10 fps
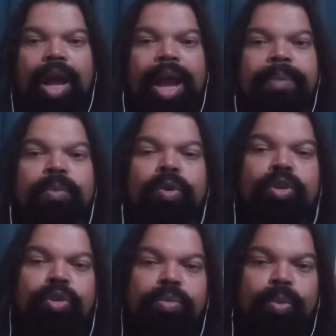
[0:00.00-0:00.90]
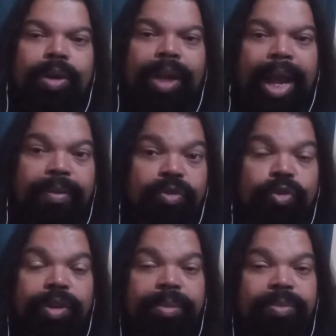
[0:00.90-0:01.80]
going to do more live
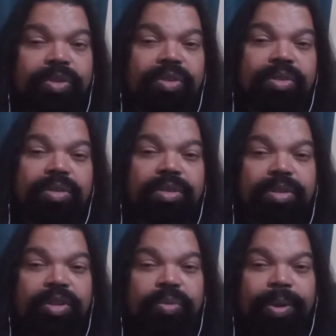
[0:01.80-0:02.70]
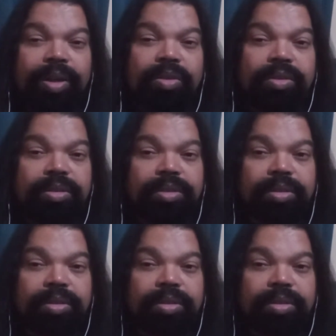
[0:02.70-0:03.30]
streams as well.